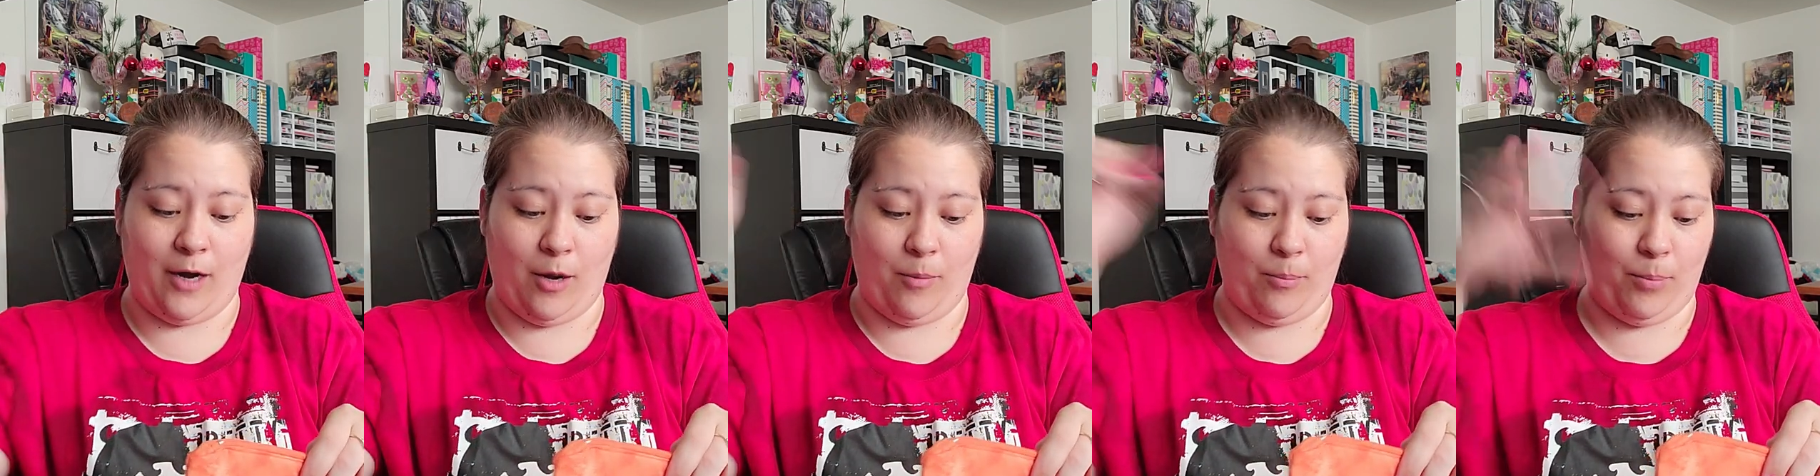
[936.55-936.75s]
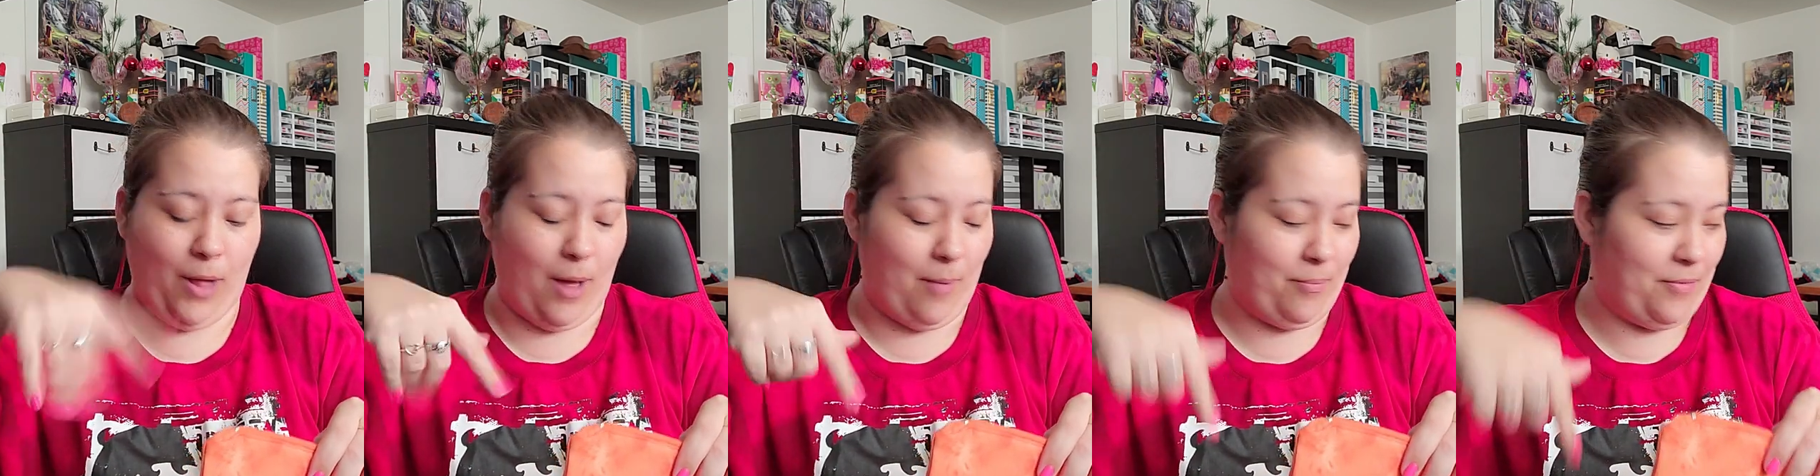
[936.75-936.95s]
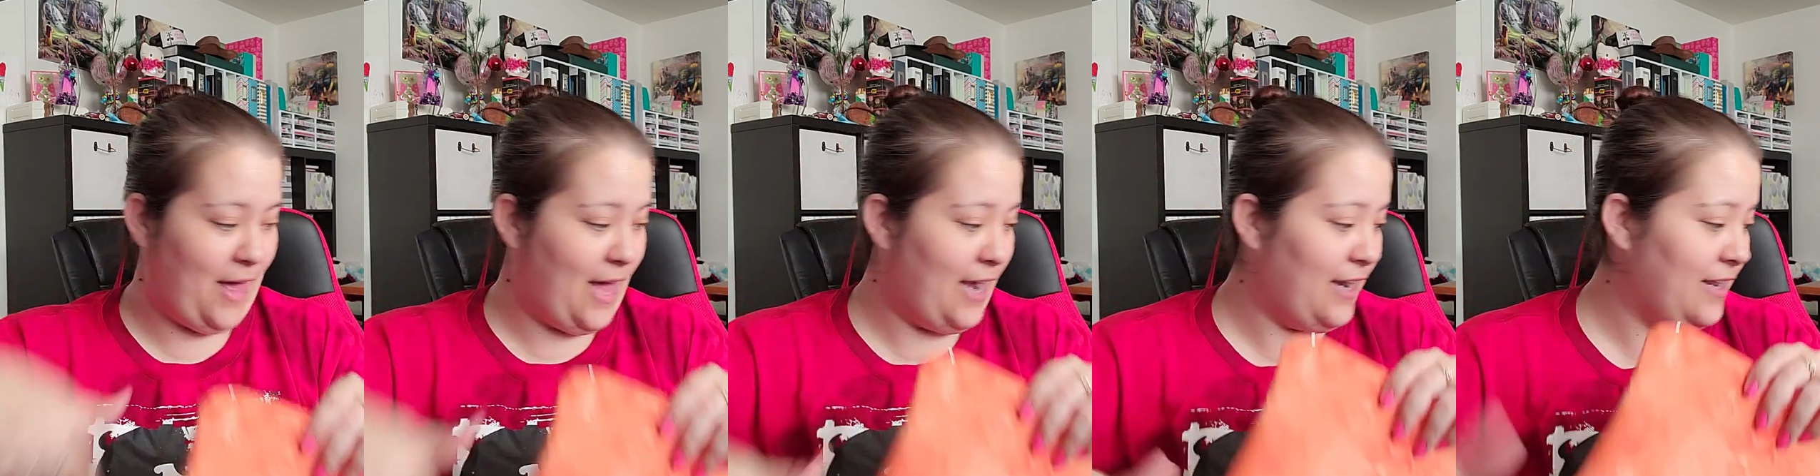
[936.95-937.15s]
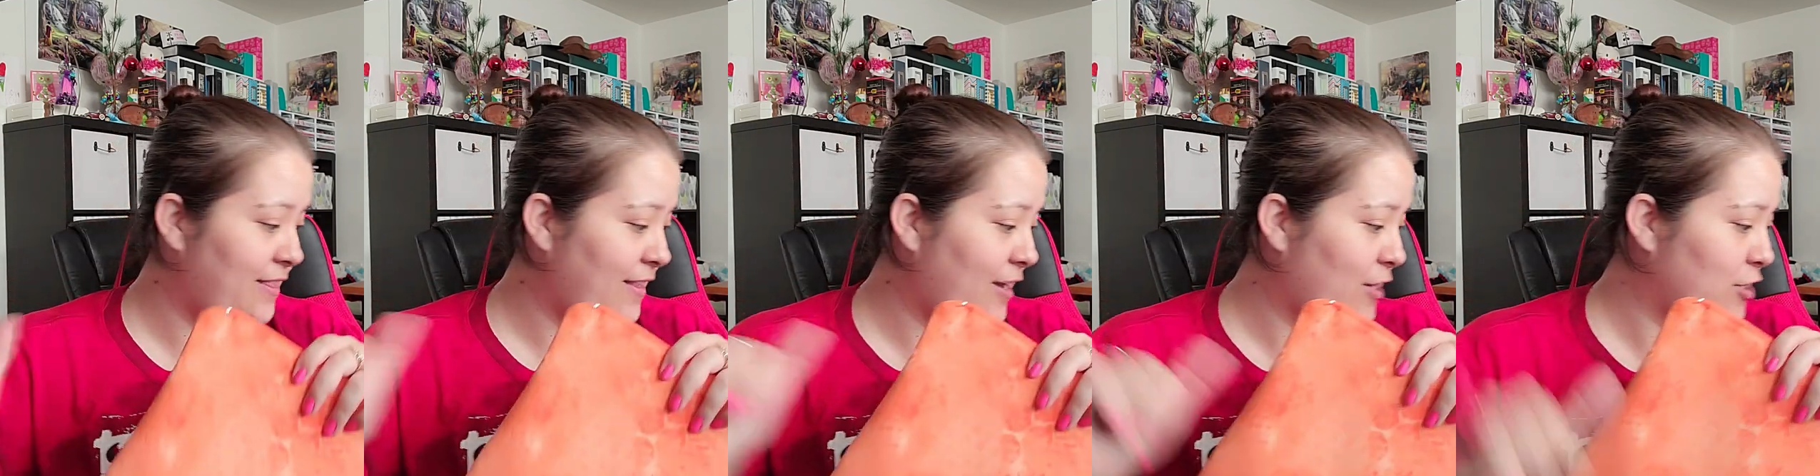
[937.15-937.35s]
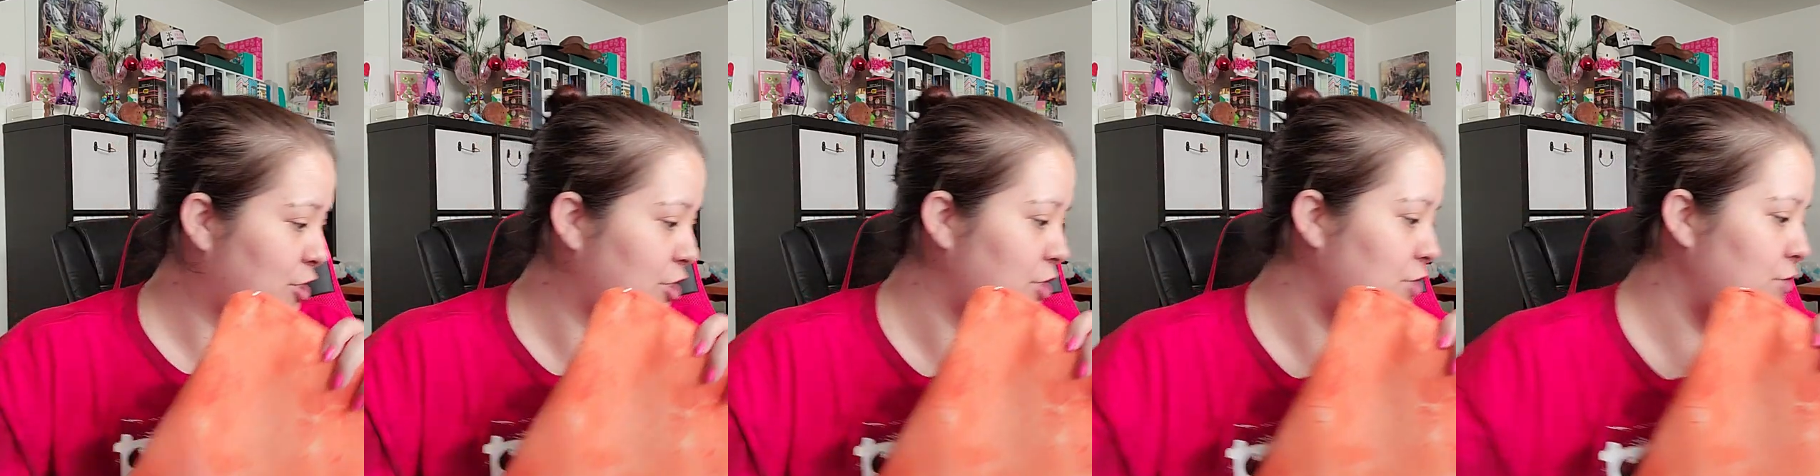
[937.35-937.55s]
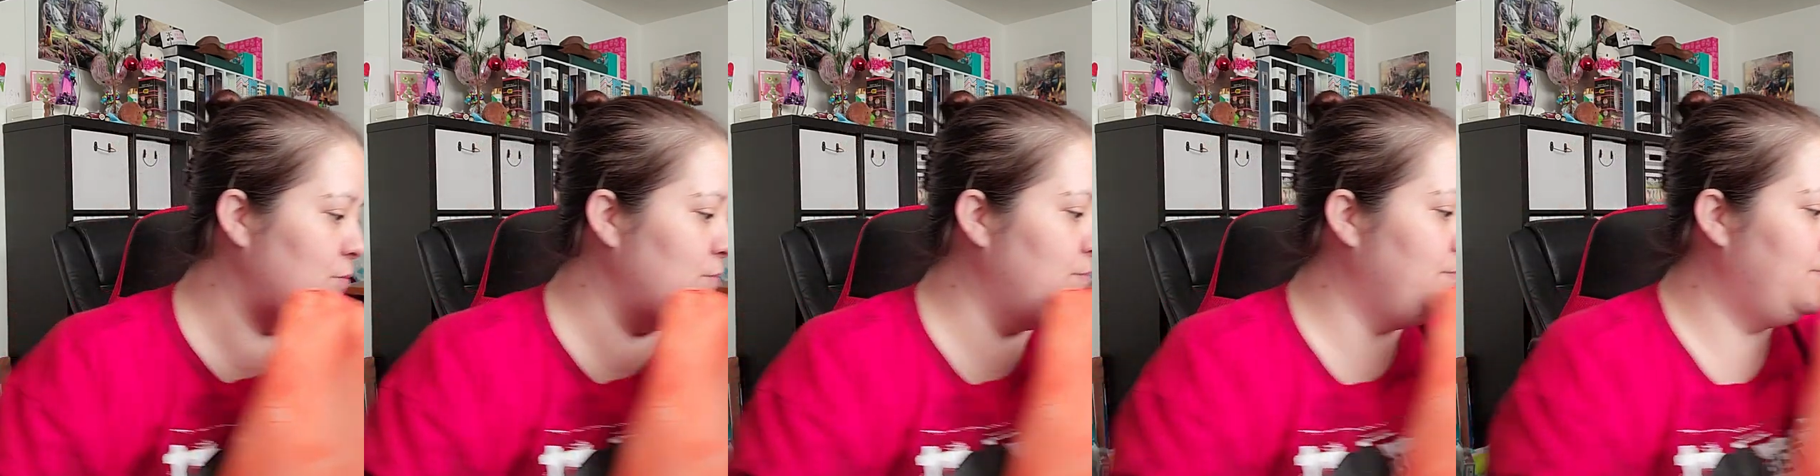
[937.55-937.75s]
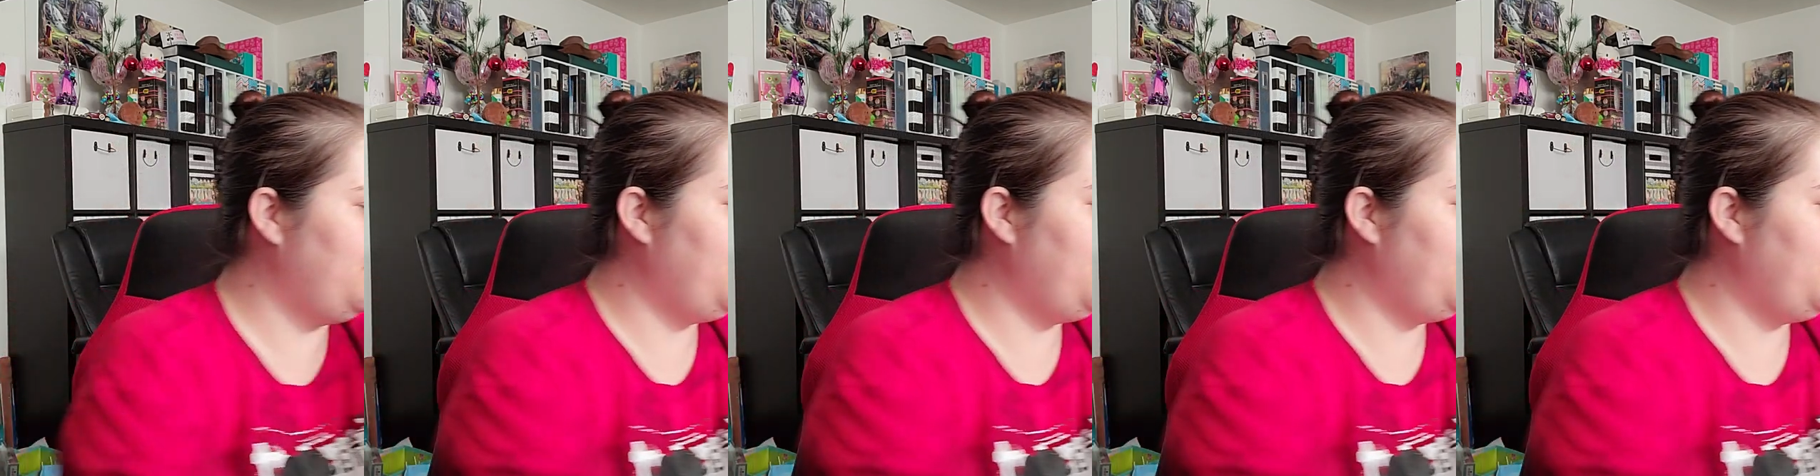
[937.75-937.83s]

I'll pop that in there too